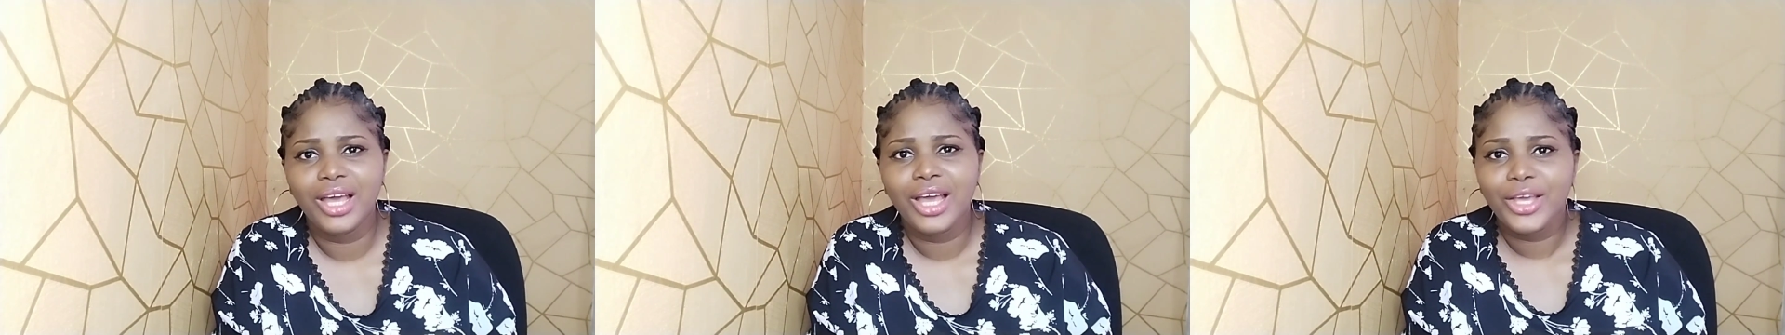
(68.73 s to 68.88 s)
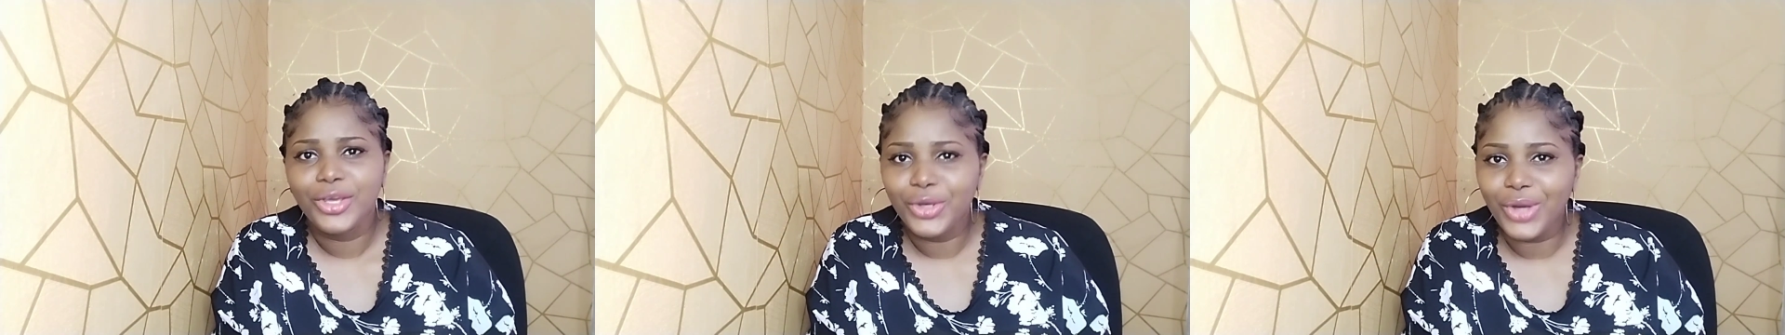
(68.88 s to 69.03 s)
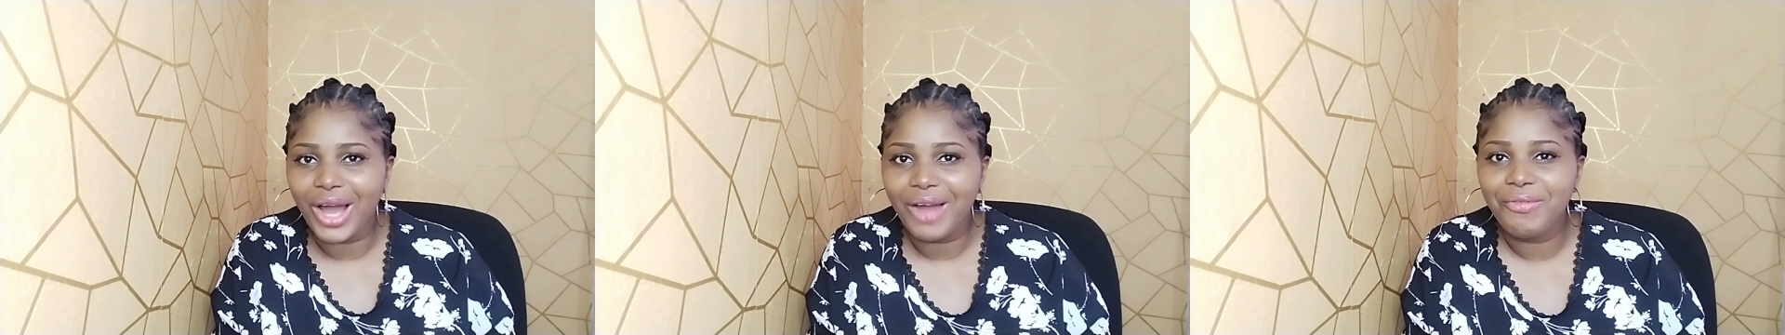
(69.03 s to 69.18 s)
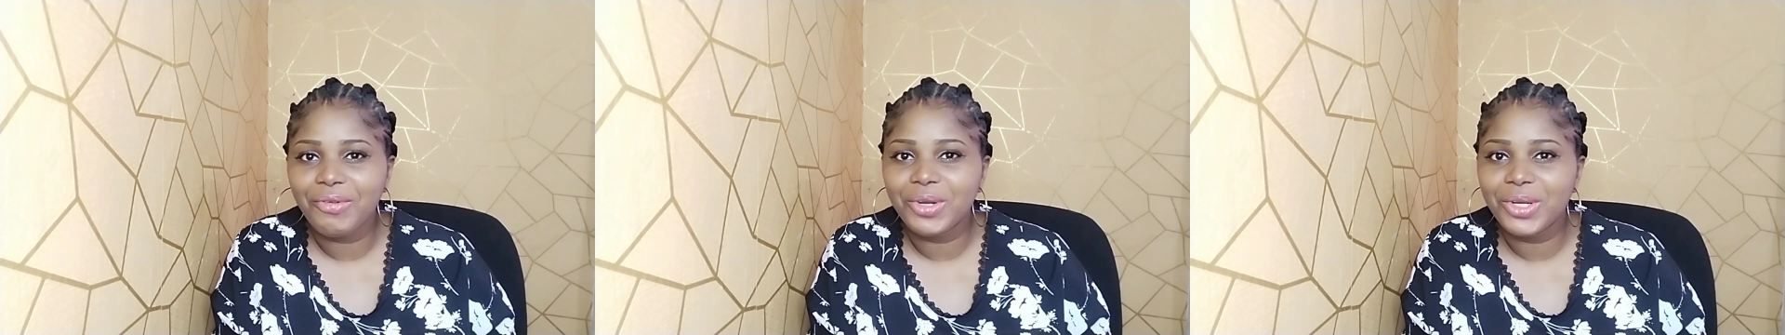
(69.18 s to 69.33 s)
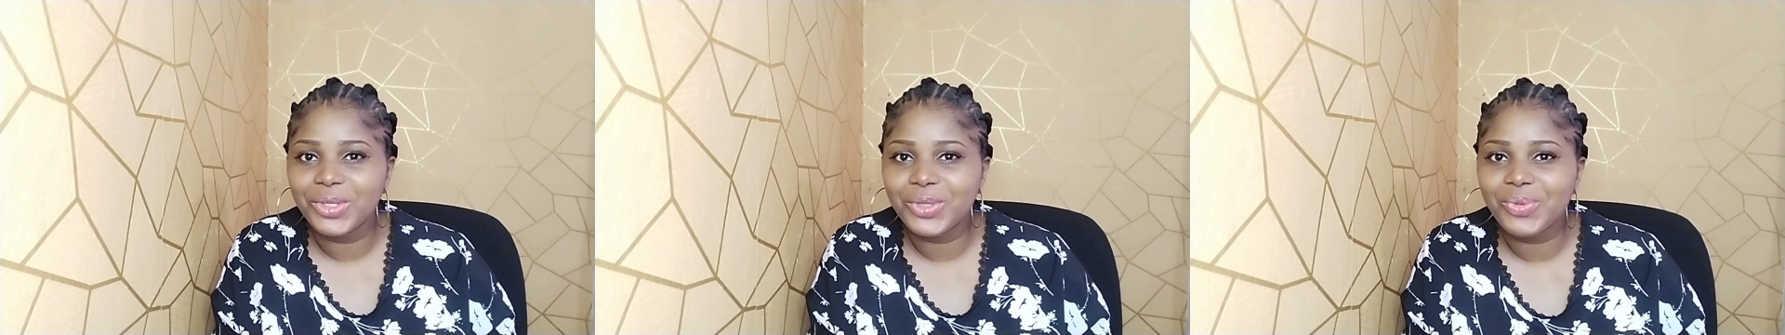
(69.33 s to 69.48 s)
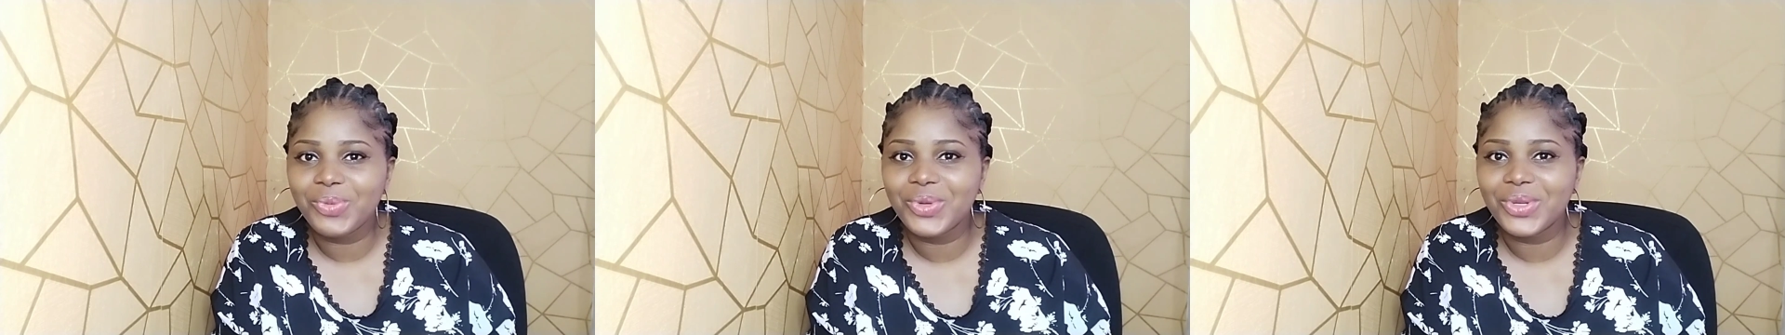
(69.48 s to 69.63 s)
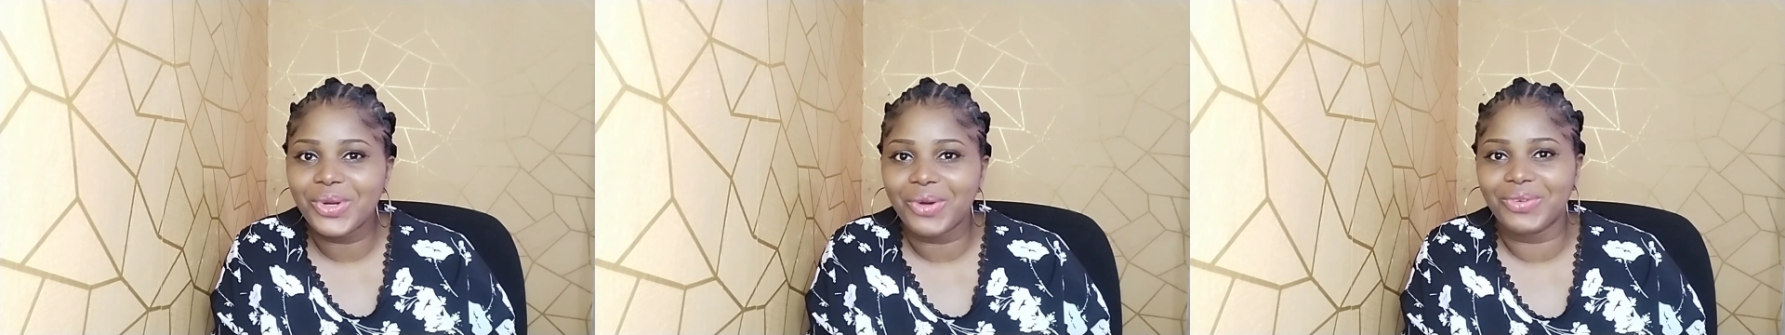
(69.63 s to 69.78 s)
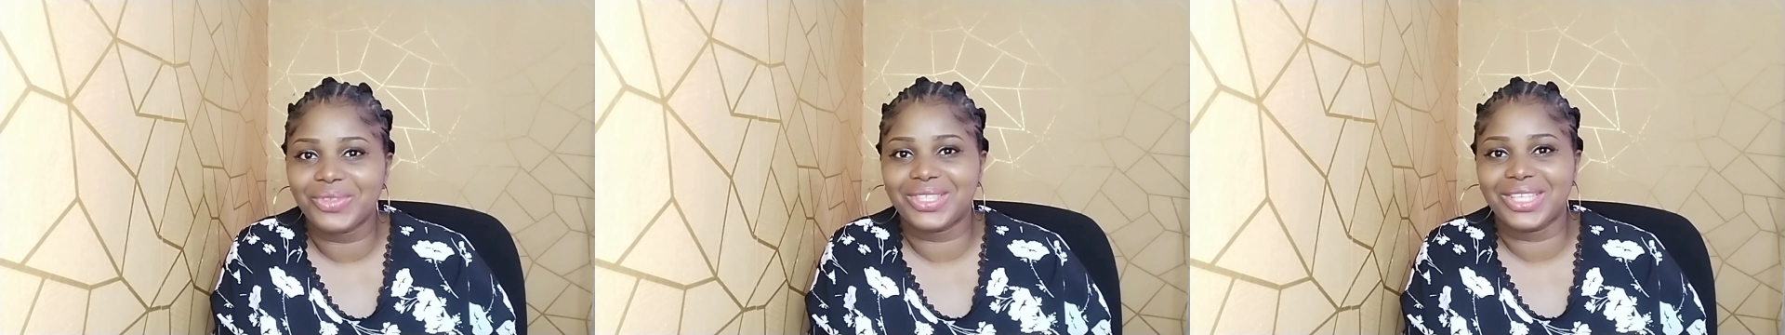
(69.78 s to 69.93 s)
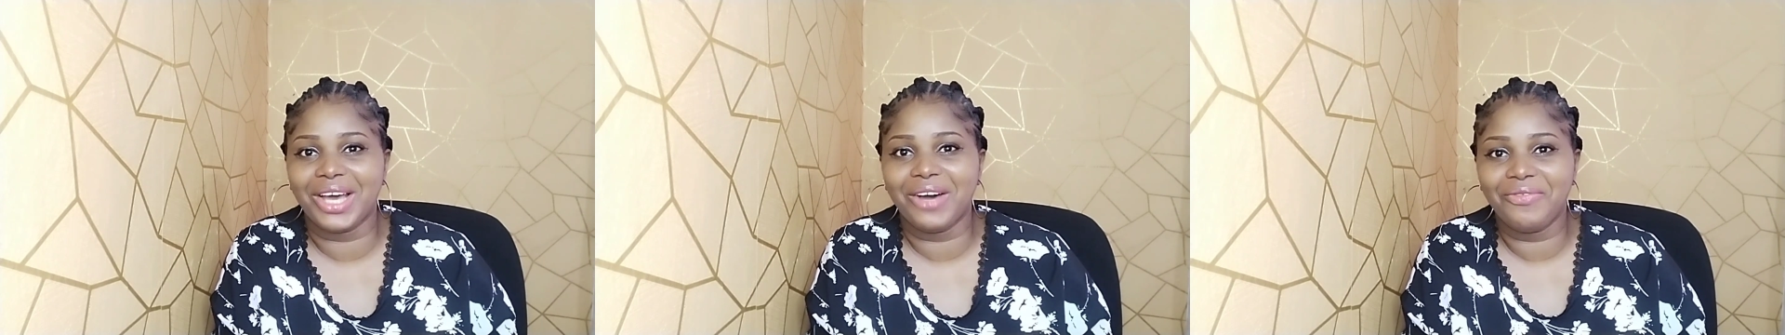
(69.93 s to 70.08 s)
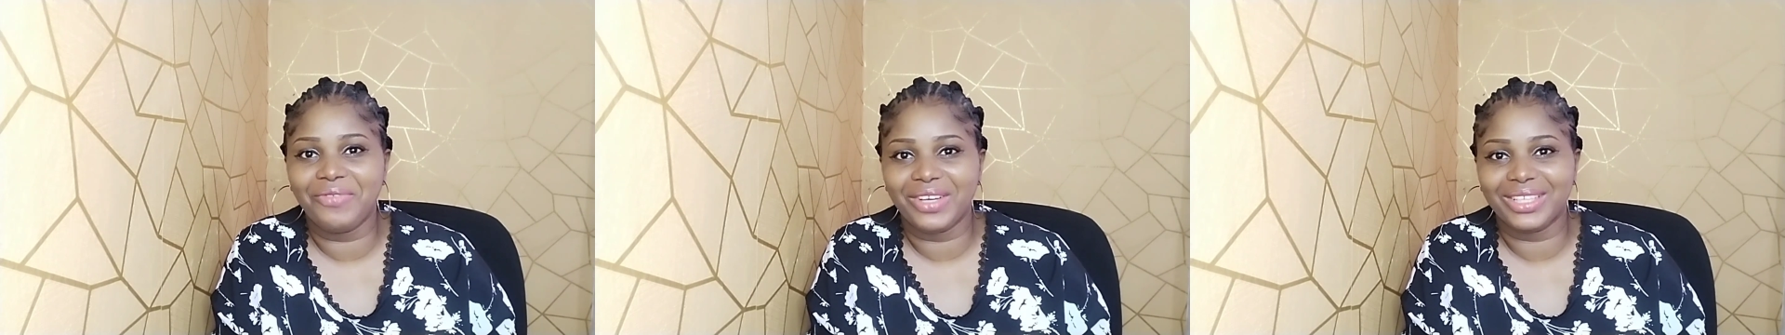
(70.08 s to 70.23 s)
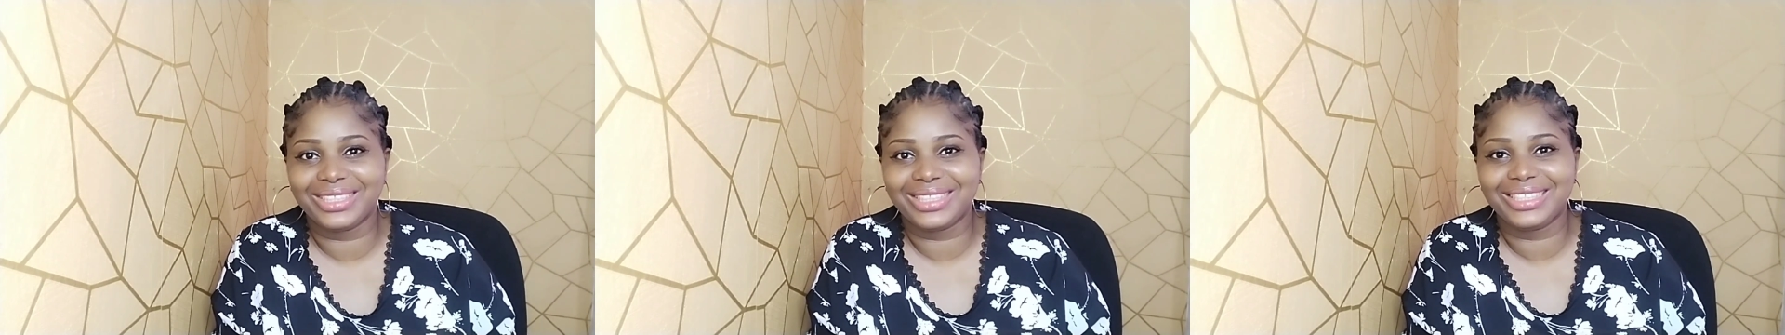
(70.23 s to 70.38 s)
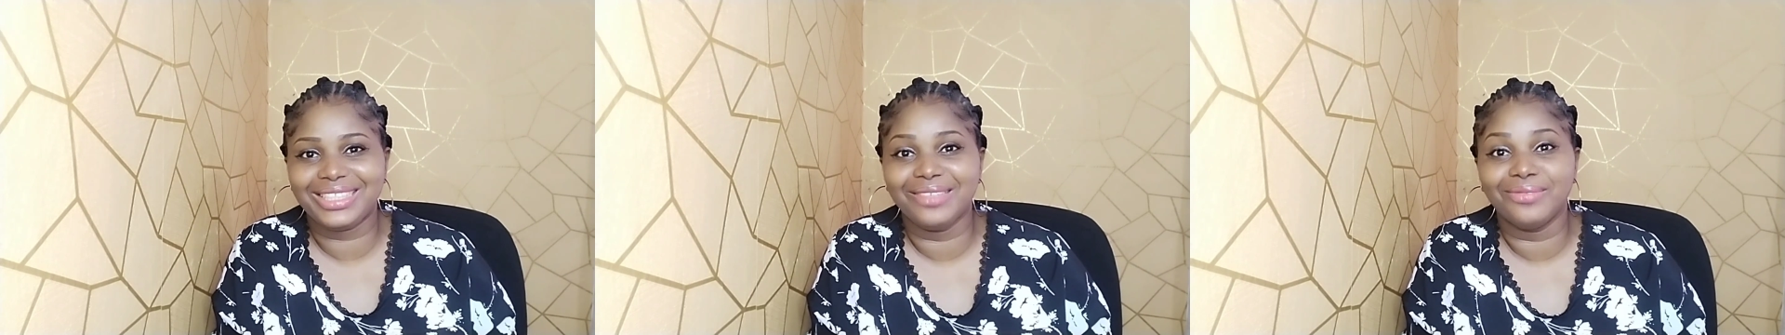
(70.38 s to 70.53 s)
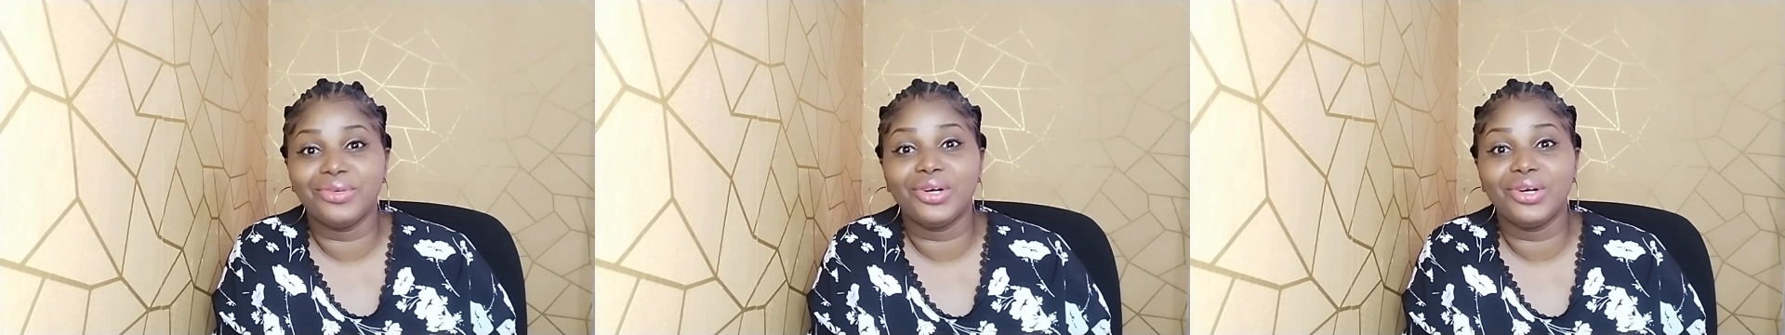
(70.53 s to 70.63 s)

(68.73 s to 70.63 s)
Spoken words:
You have a little bit of self-esteem,